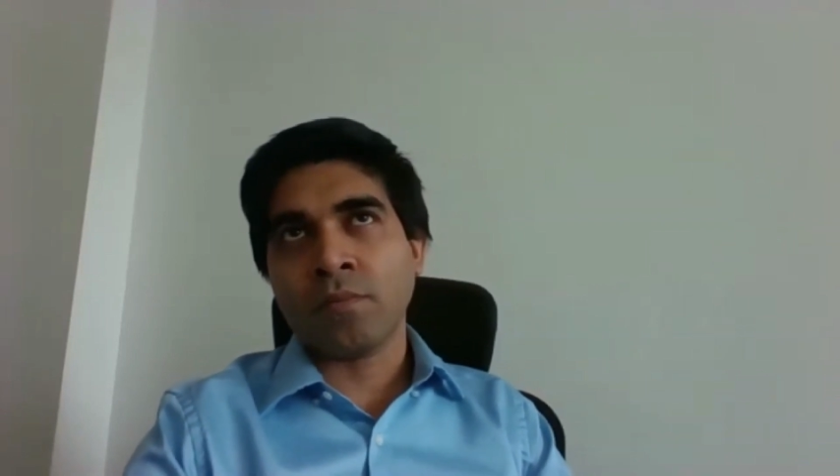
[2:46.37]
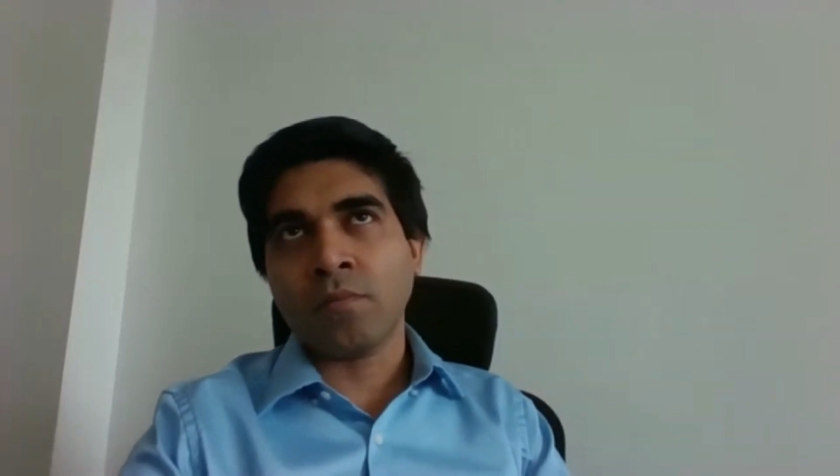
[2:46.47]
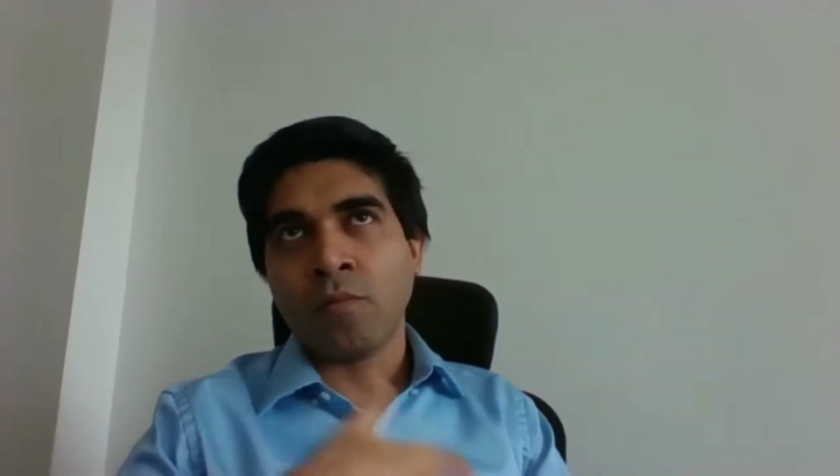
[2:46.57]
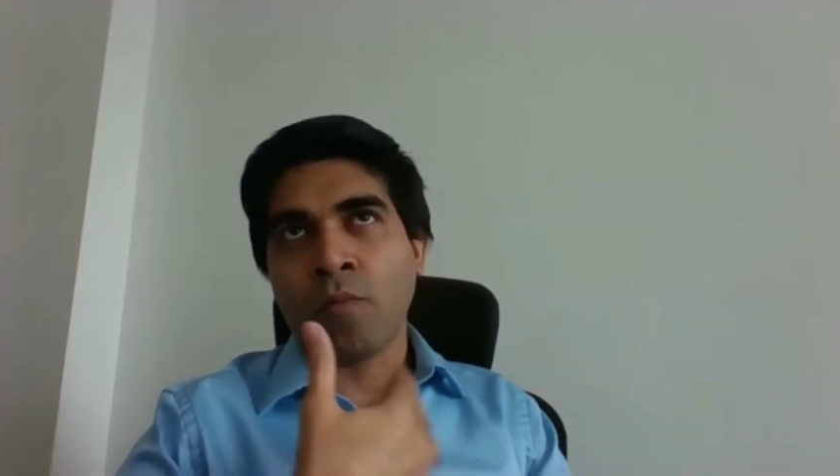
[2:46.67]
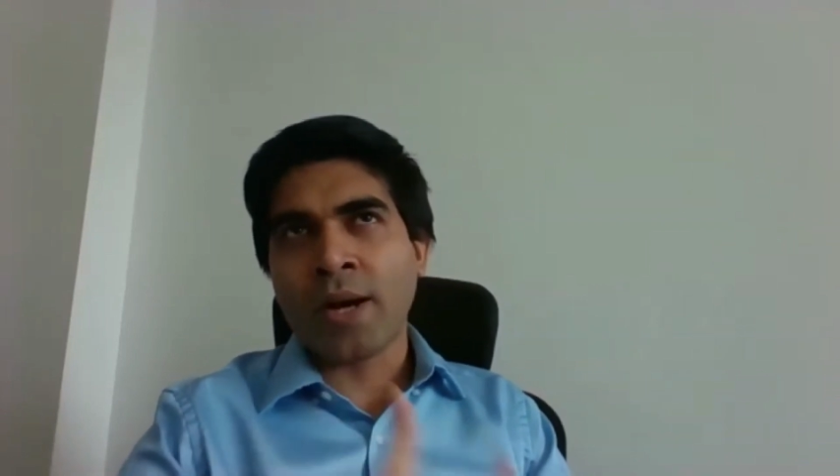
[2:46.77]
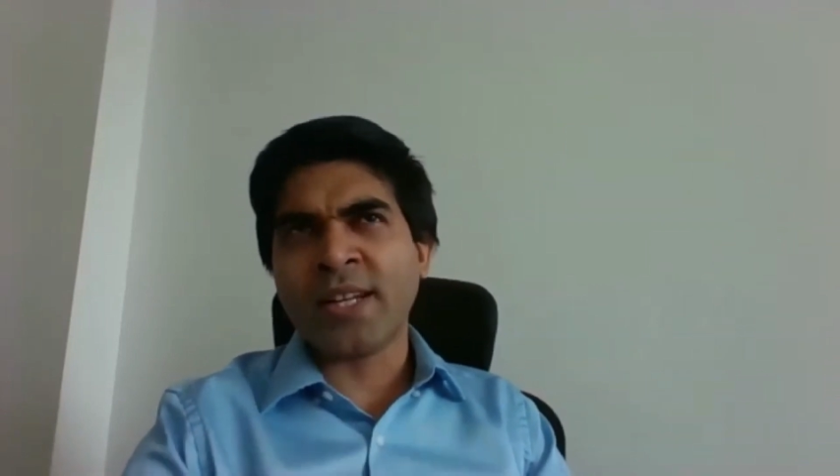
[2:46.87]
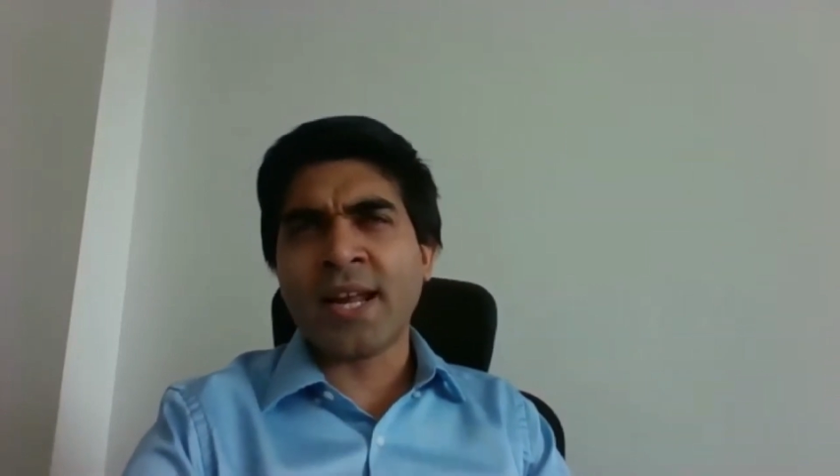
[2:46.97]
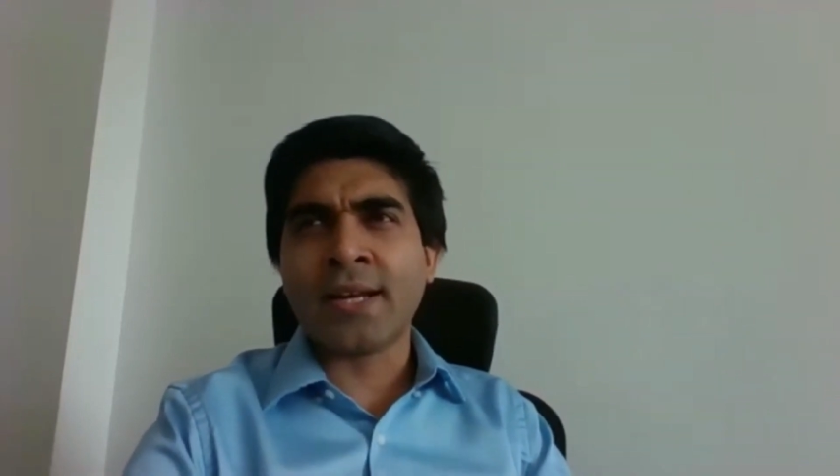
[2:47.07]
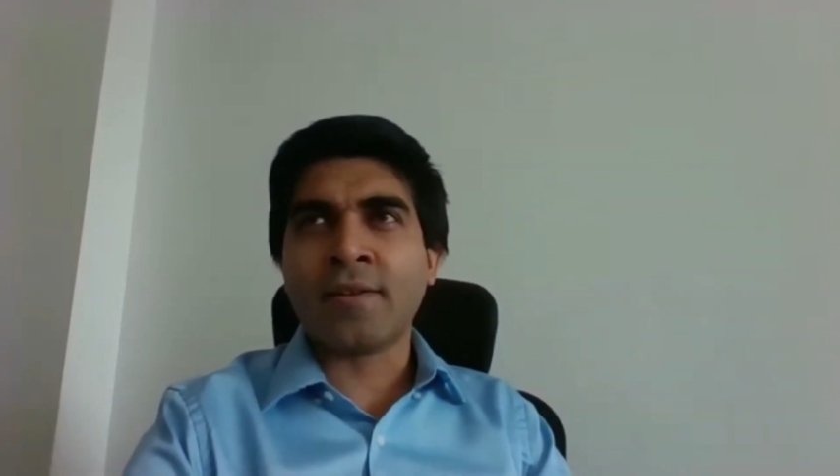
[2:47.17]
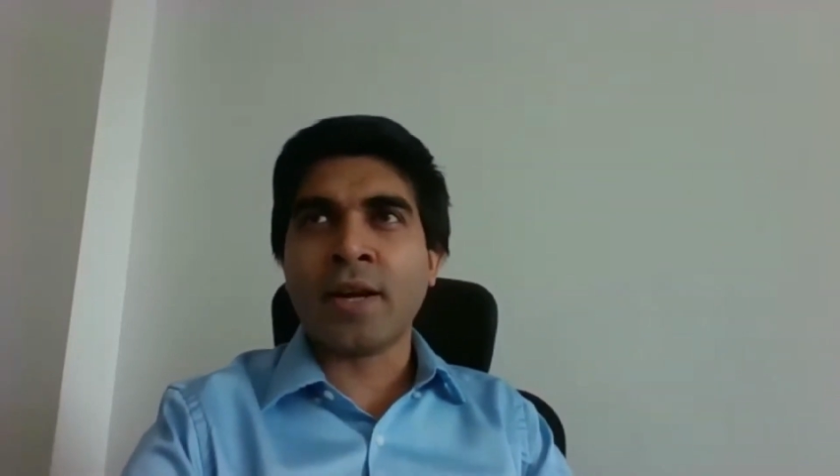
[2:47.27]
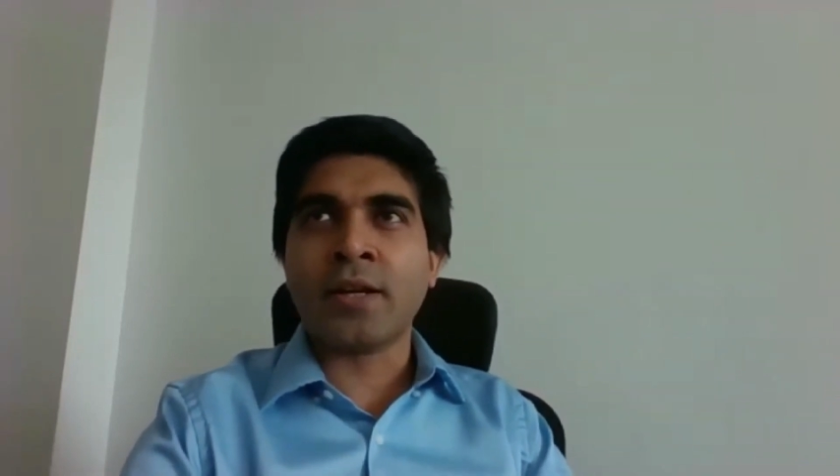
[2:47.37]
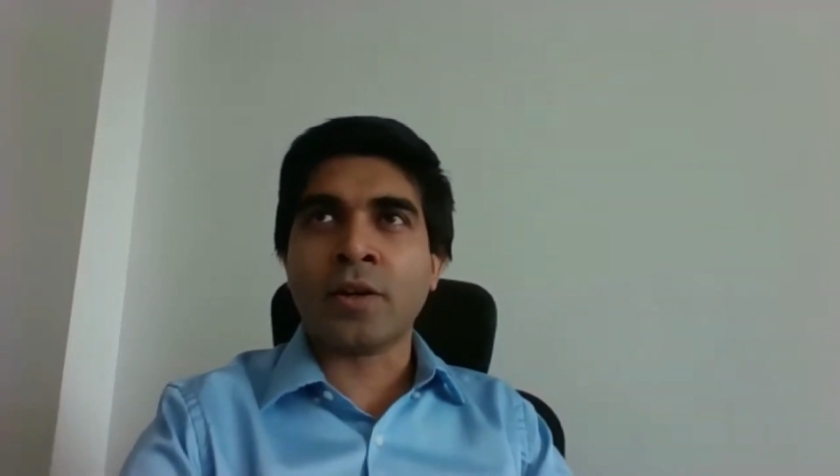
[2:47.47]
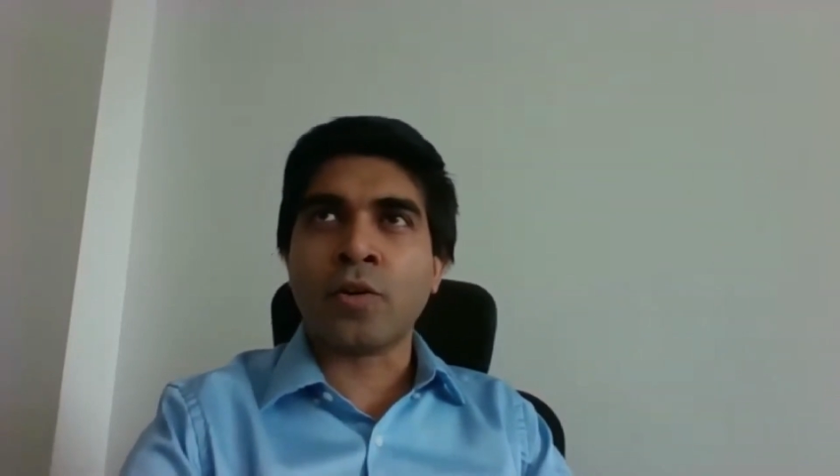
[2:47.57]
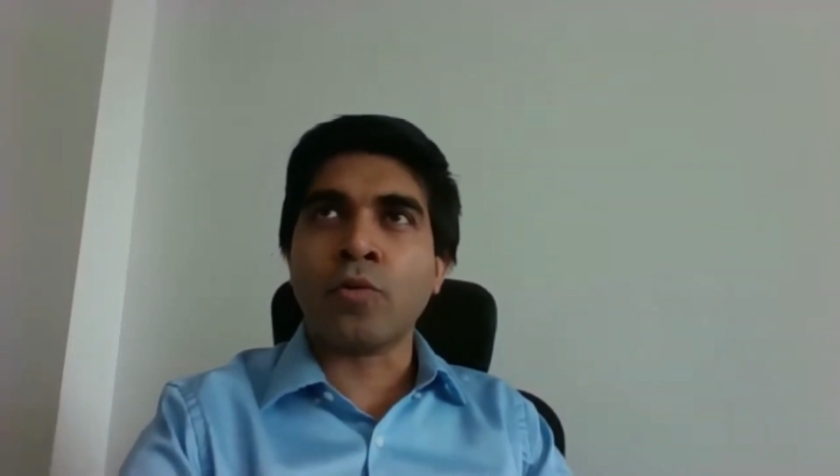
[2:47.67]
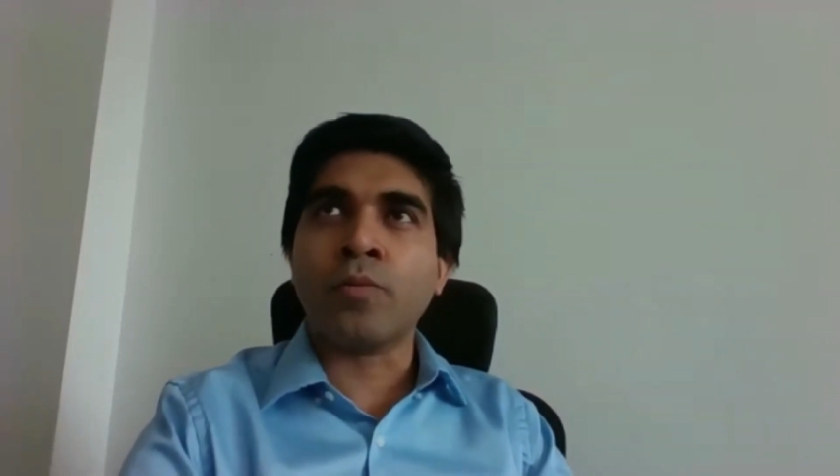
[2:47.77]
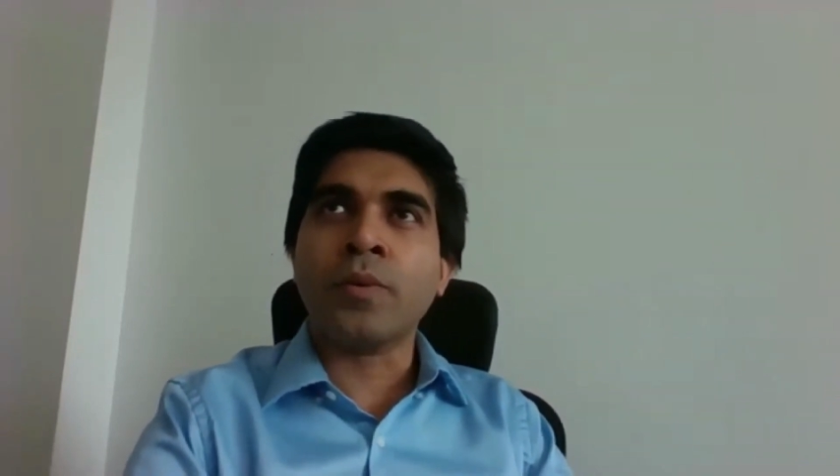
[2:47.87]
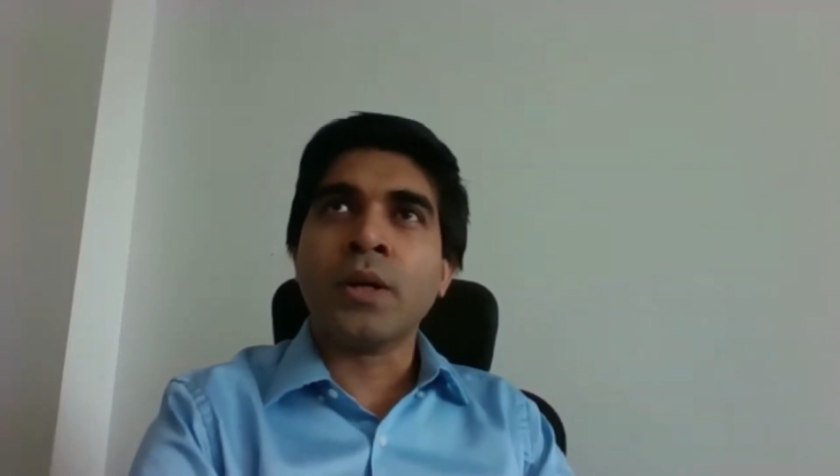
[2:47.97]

why did I create a group?